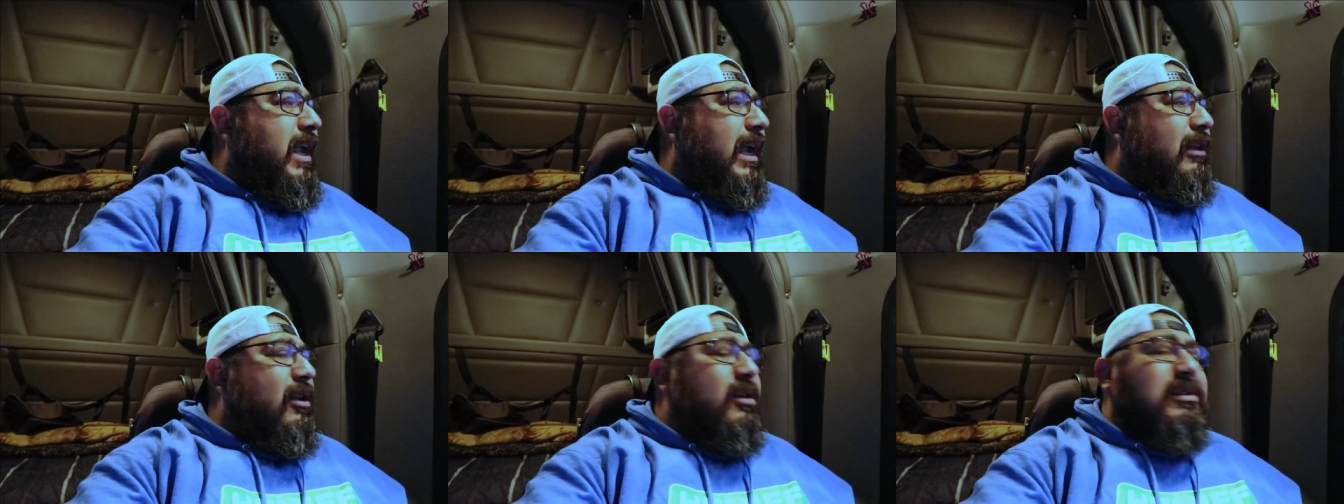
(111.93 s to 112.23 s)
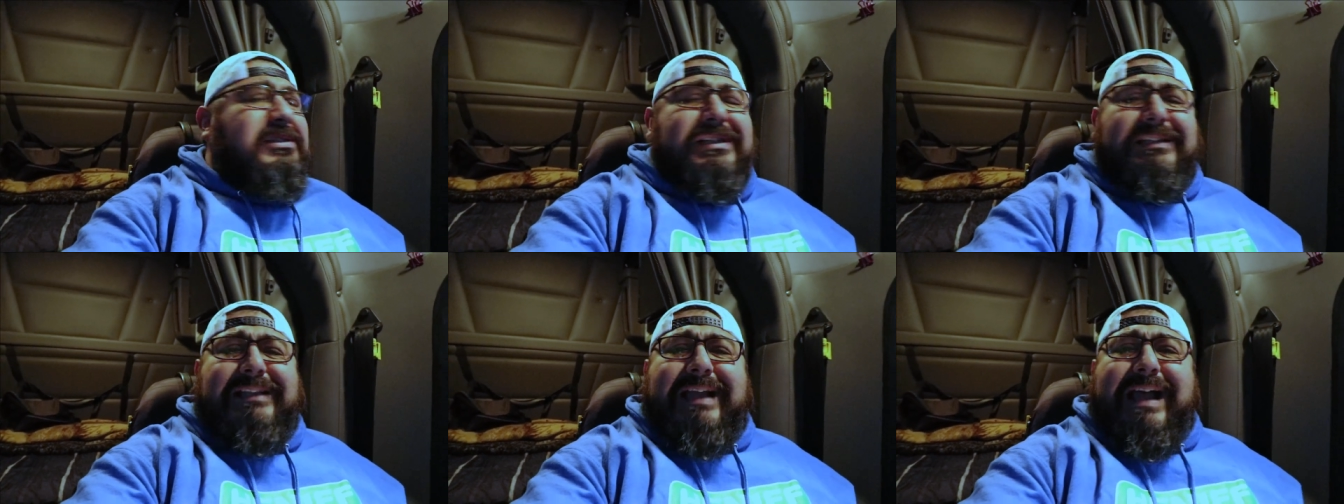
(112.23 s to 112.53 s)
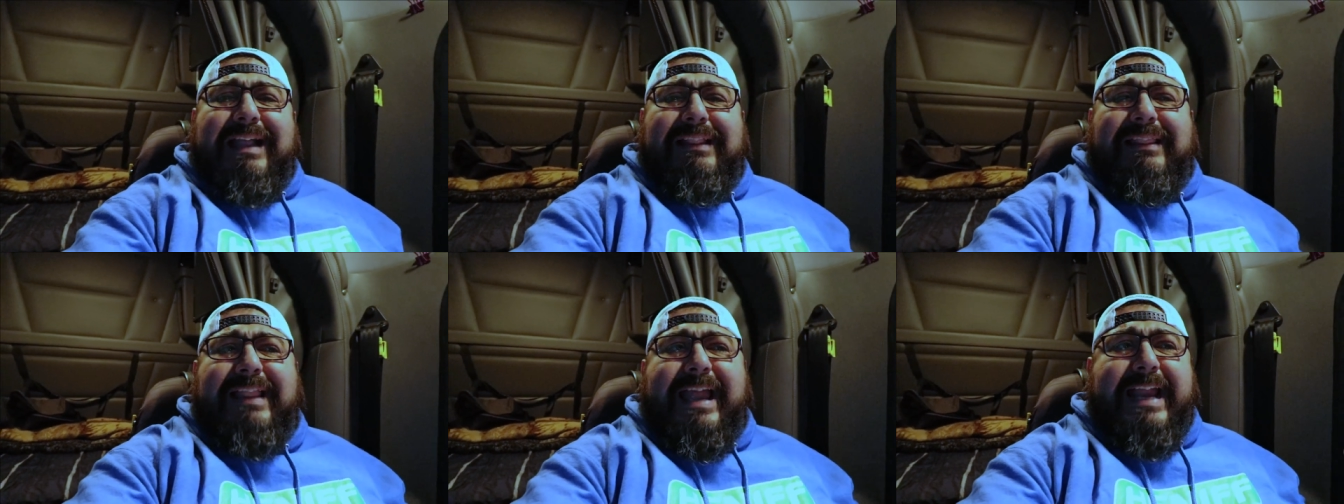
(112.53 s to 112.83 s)
it looks a
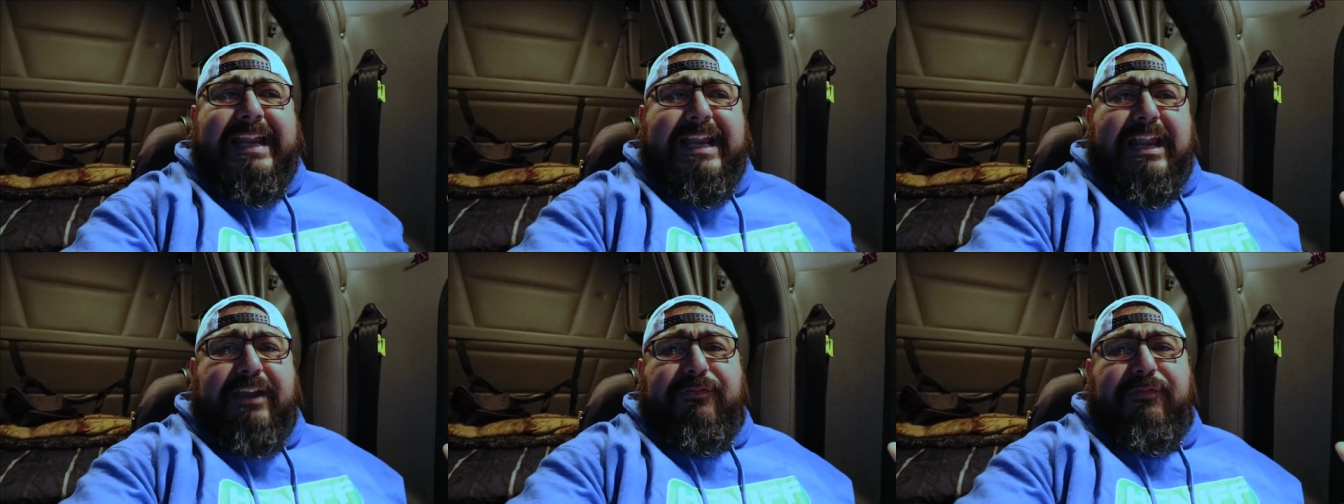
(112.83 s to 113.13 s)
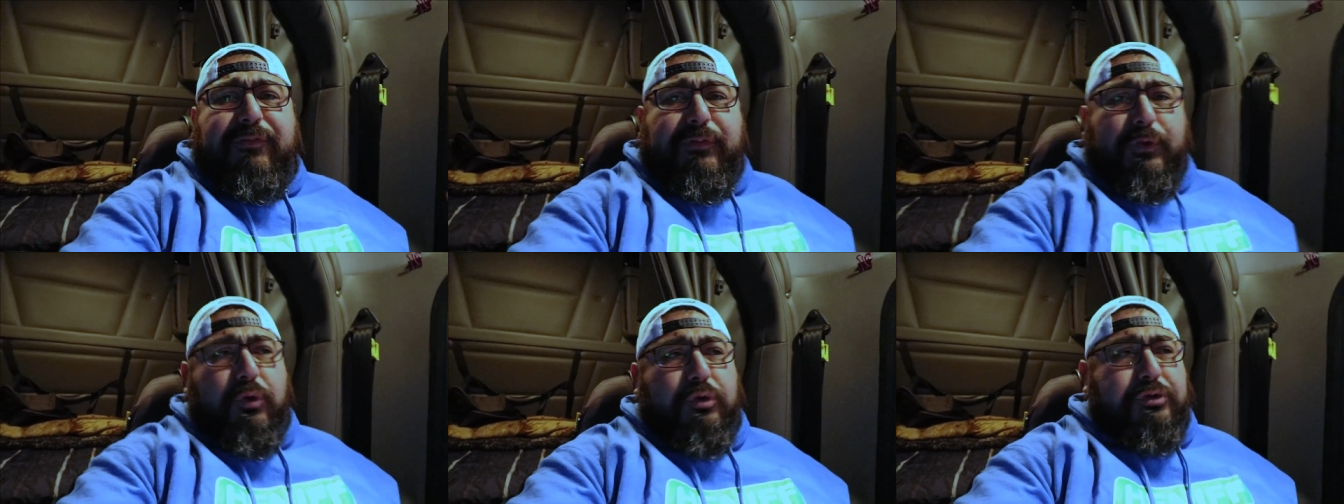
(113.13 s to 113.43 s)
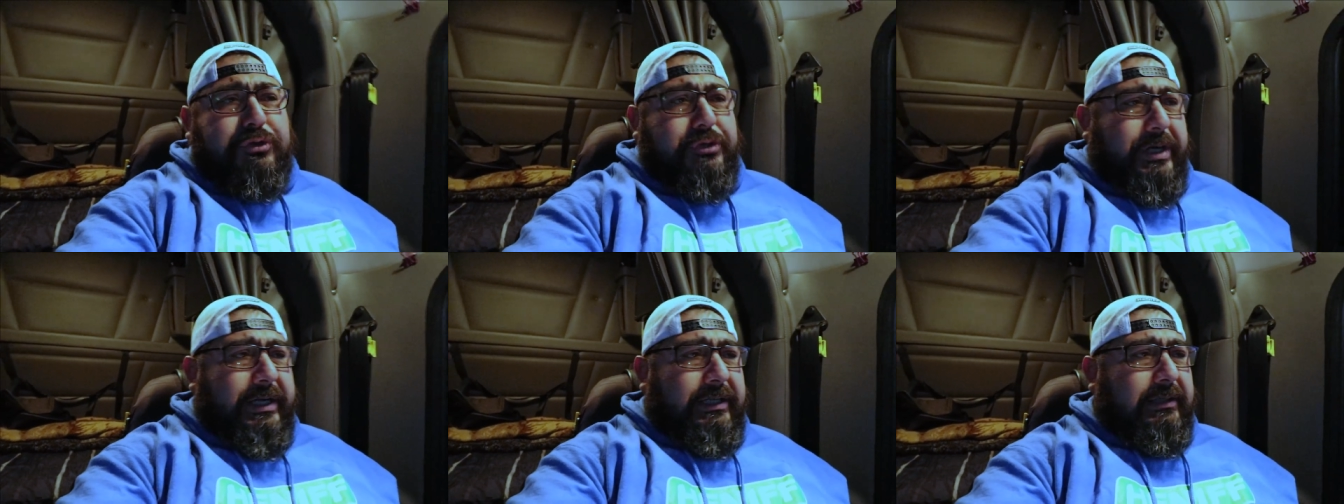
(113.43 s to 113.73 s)
lot like a fuel
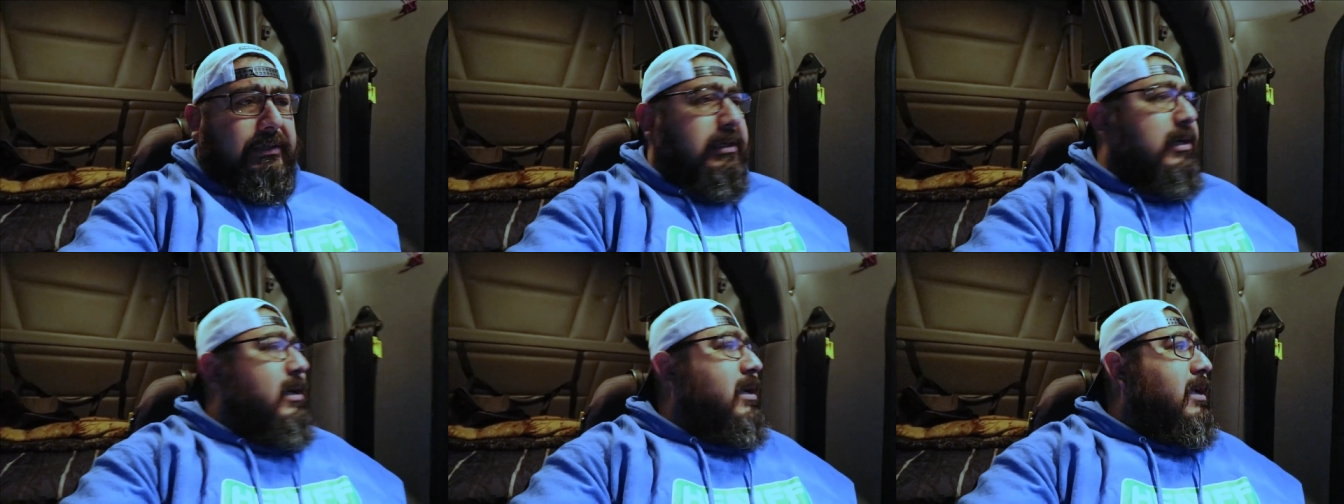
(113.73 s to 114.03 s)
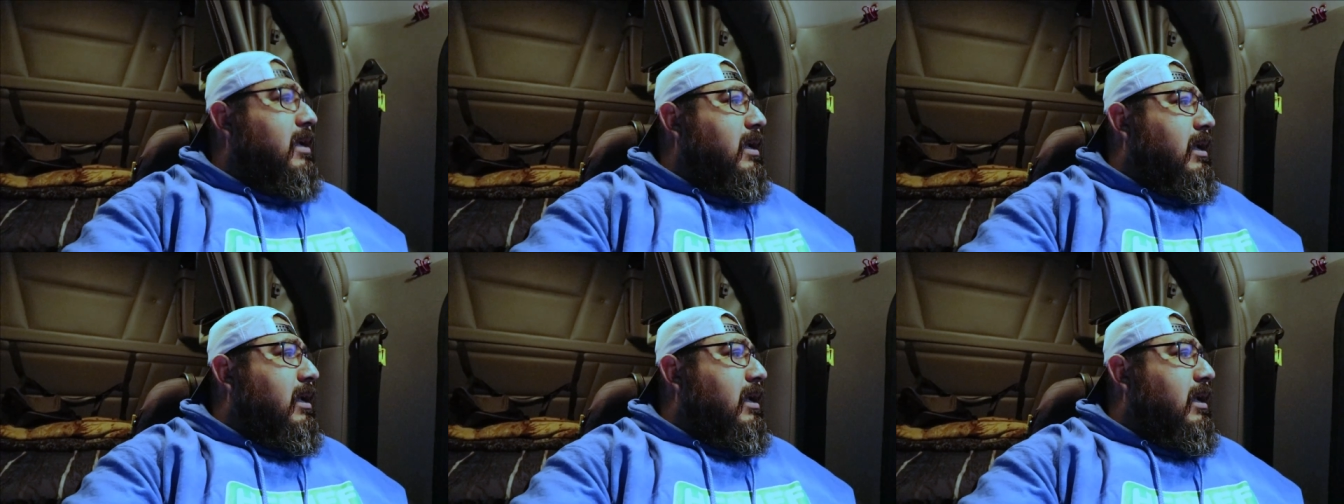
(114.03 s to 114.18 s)
trailer